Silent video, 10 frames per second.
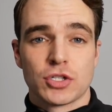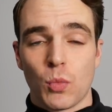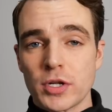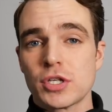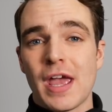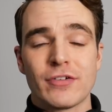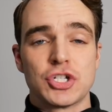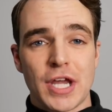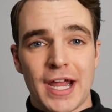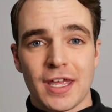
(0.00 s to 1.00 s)
So once you have a
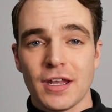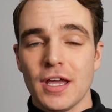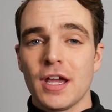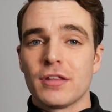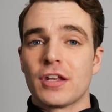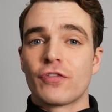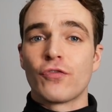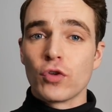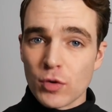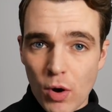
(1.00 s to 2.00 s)
jacket that is
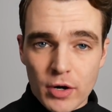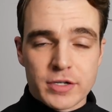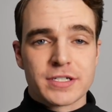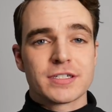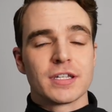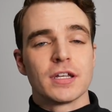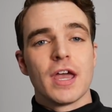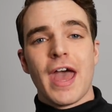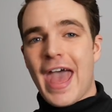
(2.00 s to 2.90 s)
fully water resistant,